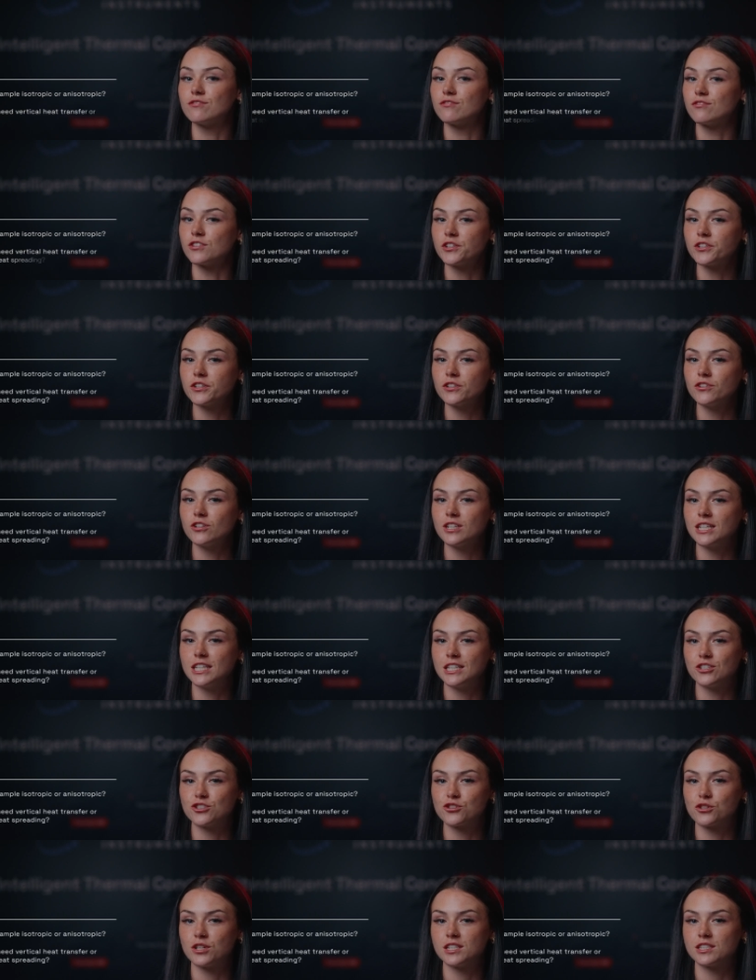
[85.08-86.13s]
vertical heat
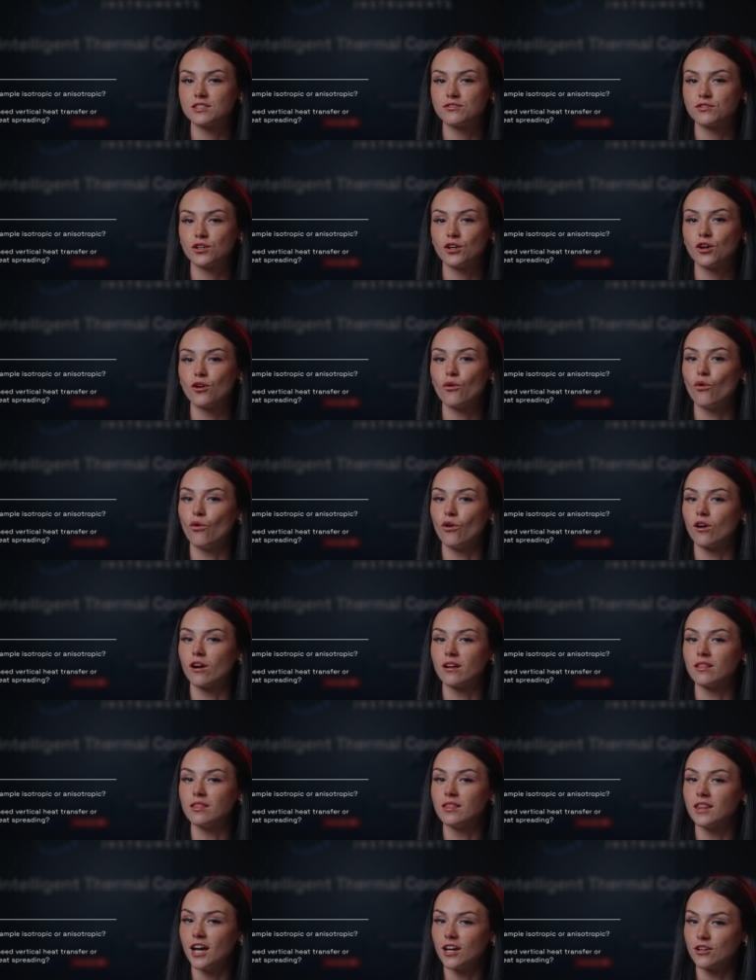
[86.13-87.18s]
transfer or
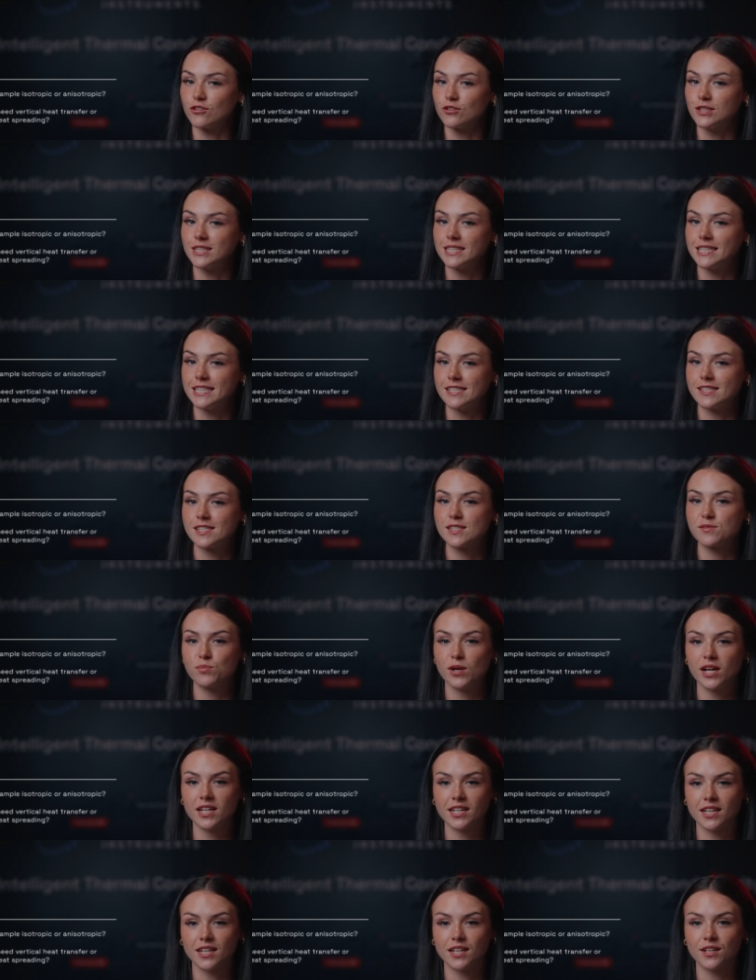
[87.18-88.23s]
lateral heat
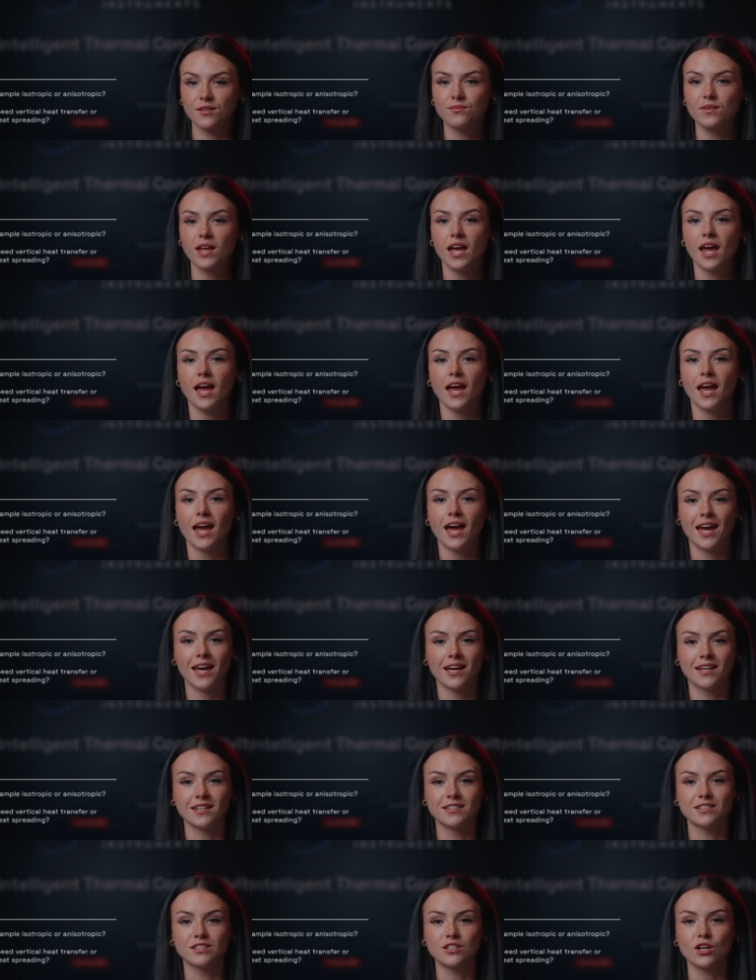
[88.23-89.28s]
spreading?
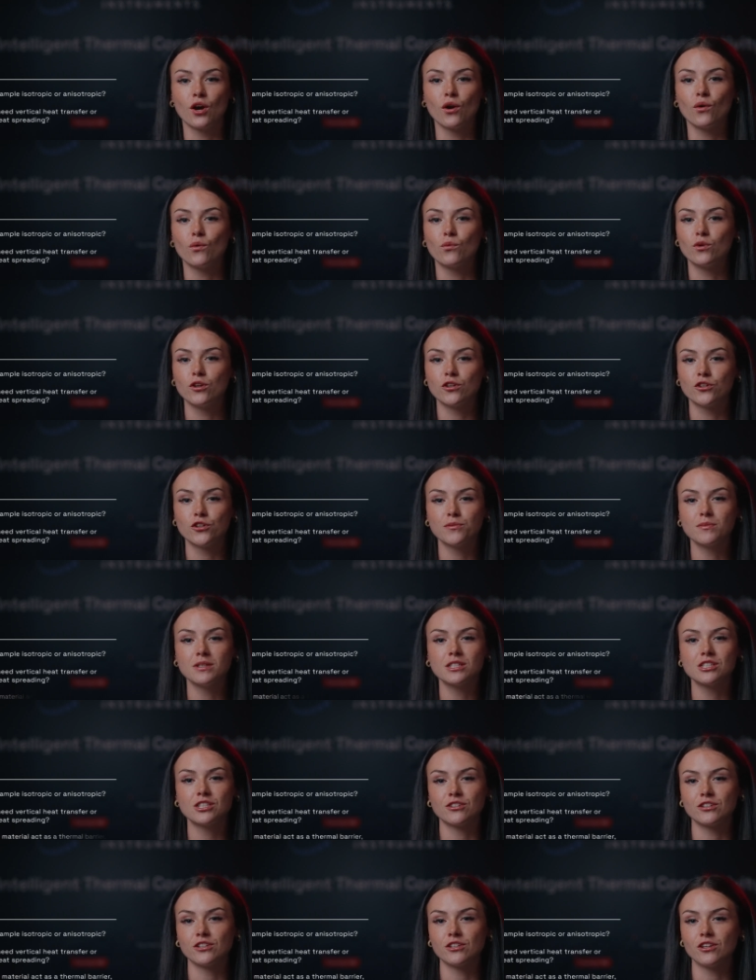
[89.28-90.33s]
And will your
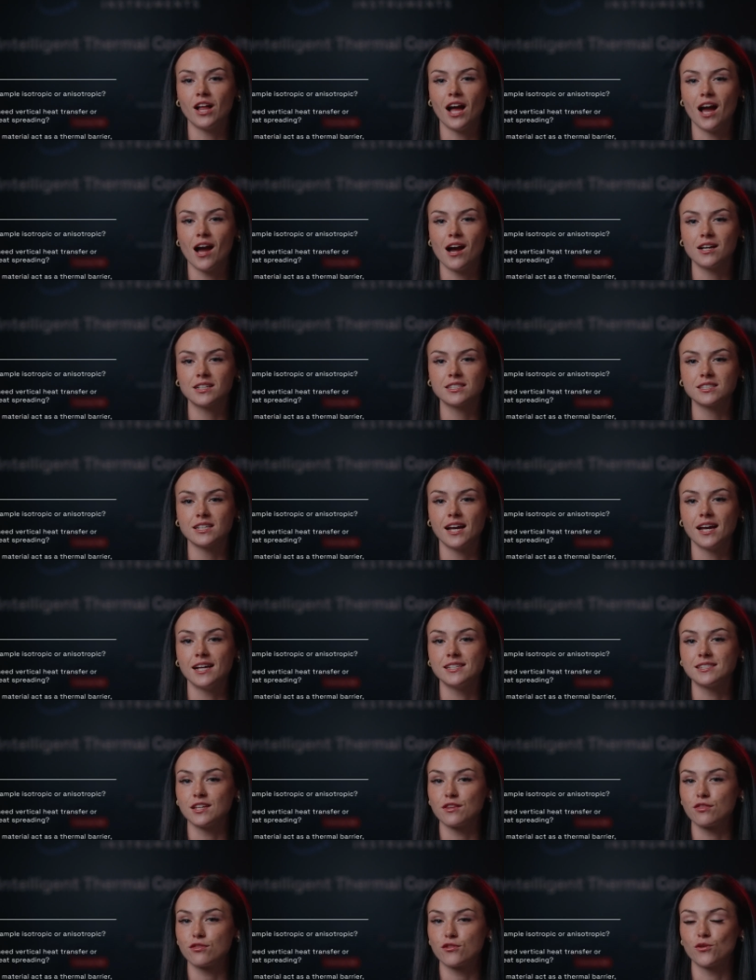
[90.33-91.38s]
material act as a
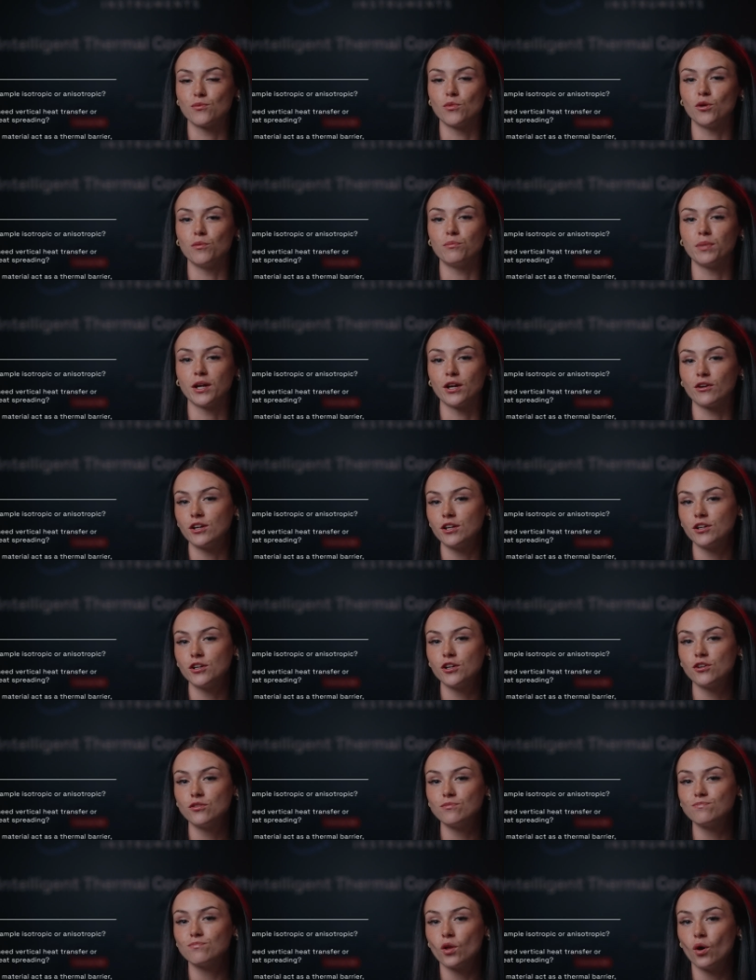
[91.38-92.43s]
thermal
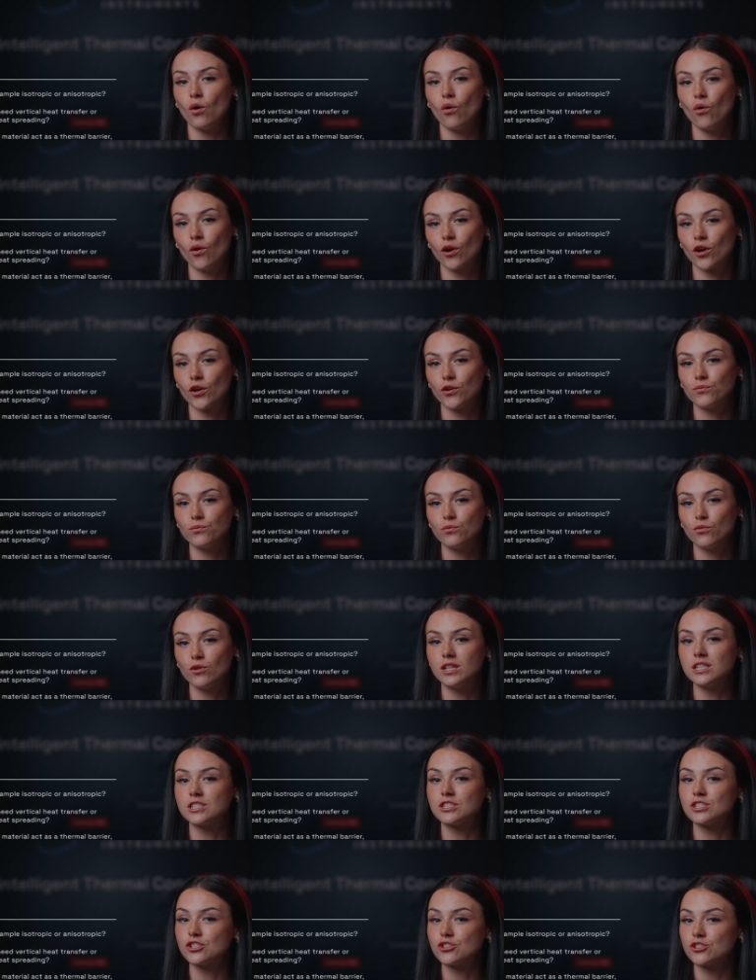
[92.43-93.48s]
barrier, or will it
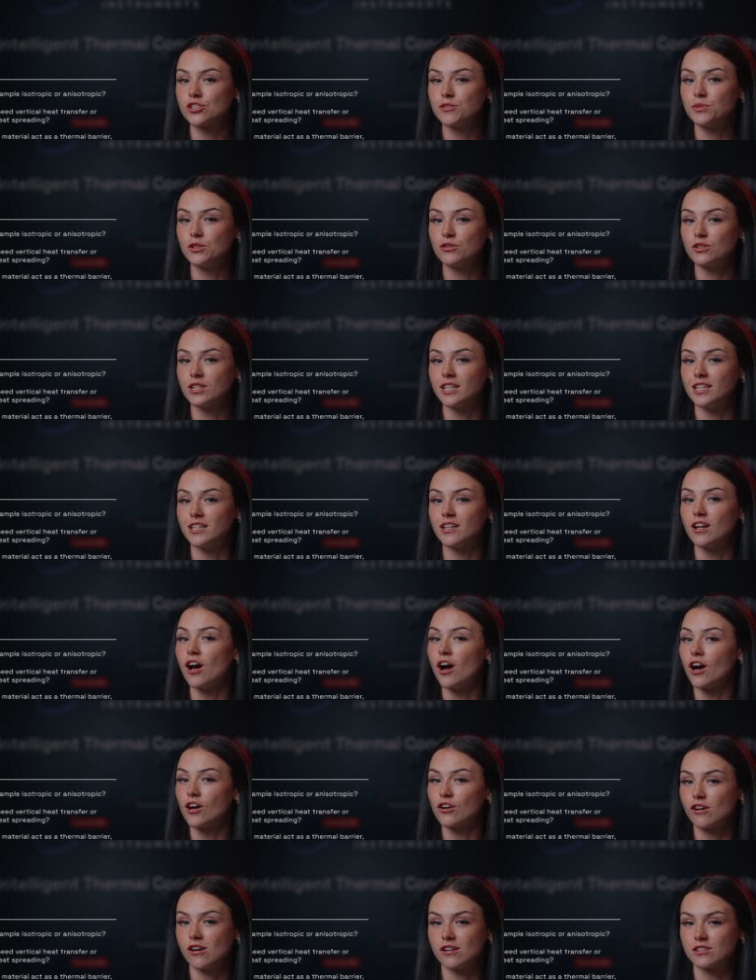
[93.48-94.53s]
distribute heat
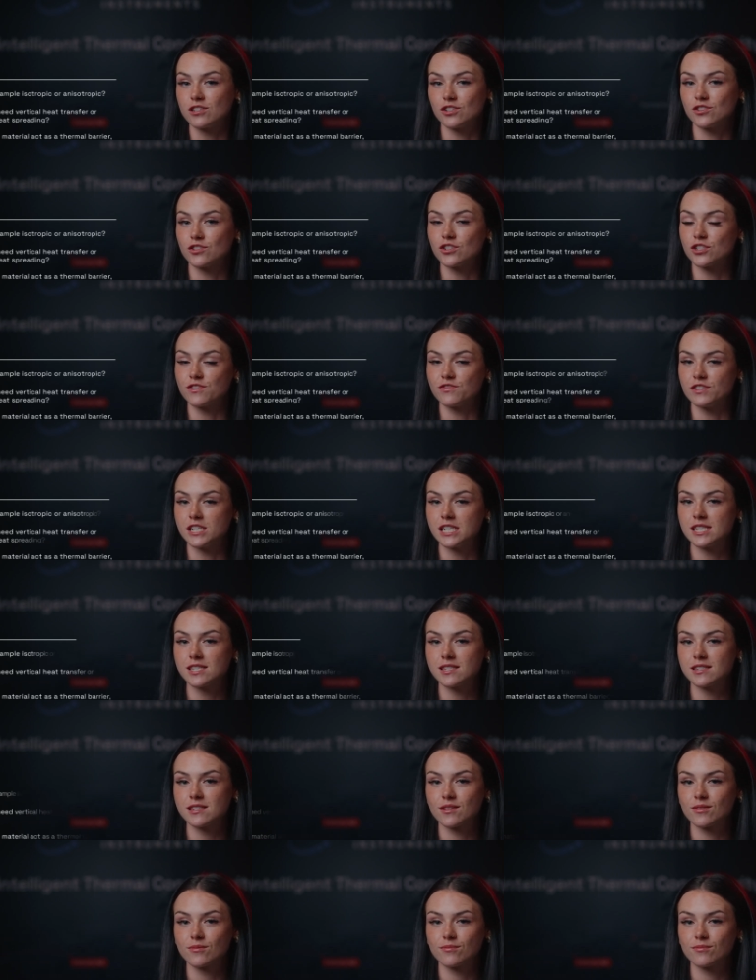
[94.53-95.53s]
across the surface?